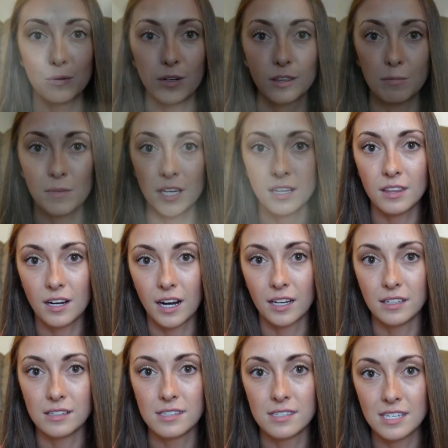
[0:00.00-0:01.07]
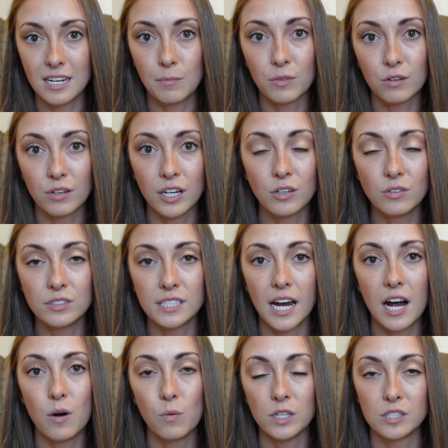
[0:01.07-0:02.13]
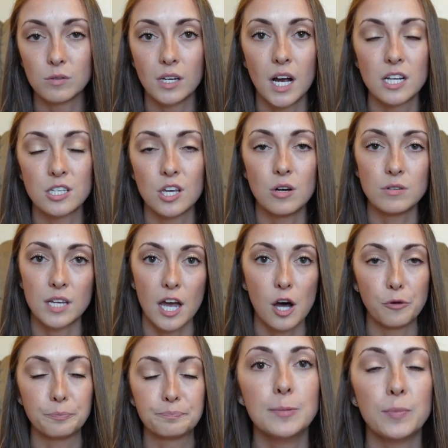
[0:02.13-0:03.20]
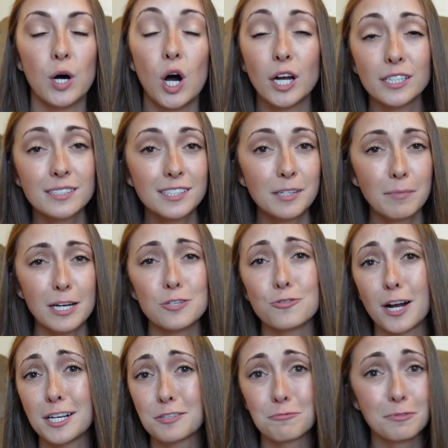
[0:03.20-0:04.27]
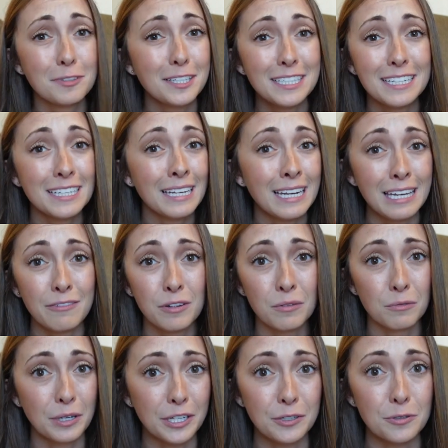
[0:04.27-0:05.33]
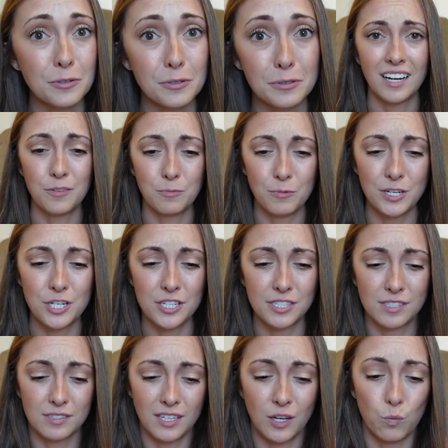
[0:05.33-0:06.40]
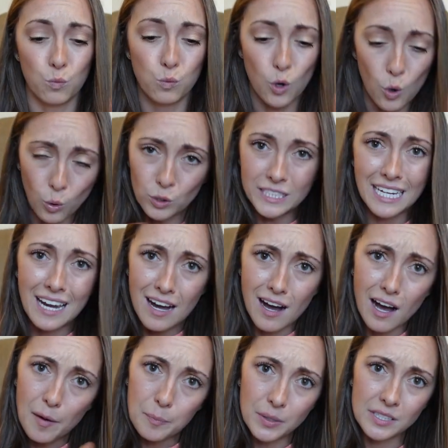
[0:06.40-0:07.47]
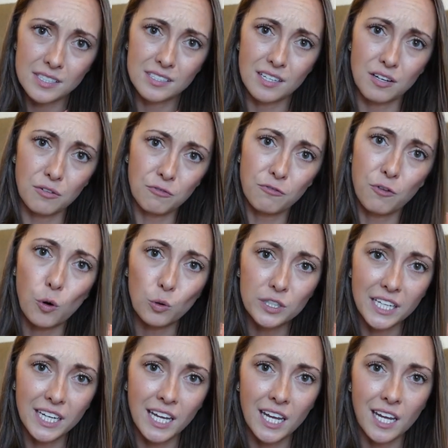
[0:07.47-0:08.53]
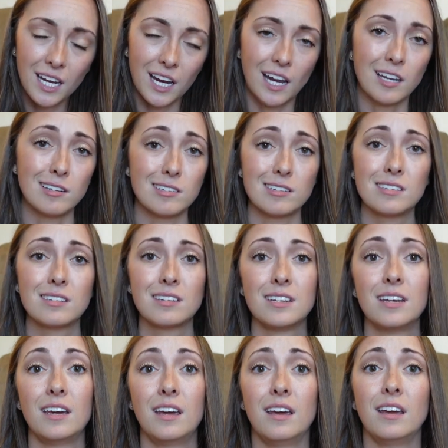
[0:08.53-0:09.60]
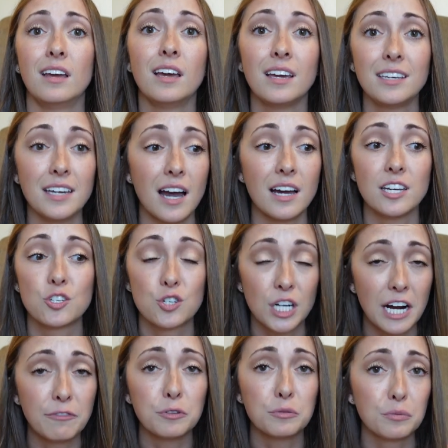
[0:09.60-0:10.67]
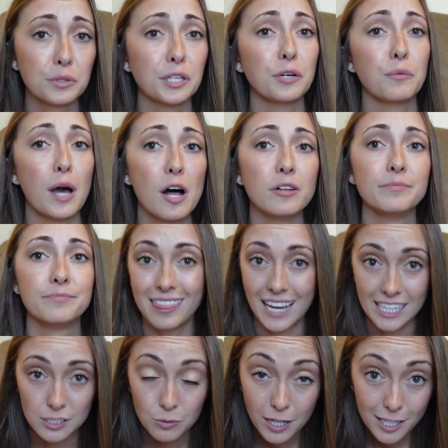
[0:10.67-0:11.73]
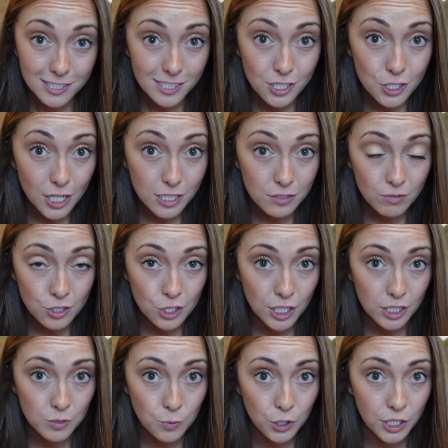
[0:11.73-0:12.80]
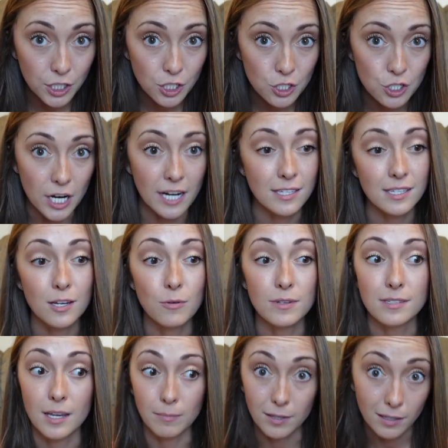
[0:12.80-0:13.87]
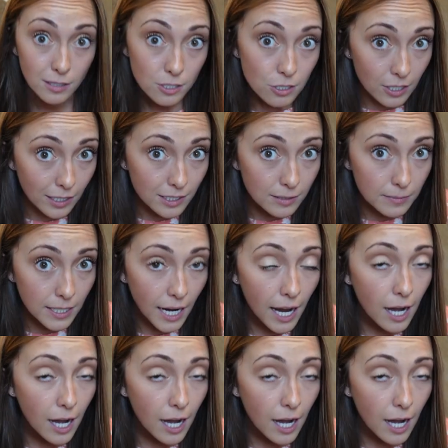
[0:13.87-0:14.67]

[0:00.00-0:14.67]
with me that I could steam the wrinkles out once we got to the hotel. But honestly, my dress really didn't even wrinkle. We just like rolled it up instead of folding it, and yeah, it traveled really well. That's what I suggest for transporting your dress. It was something that stressed me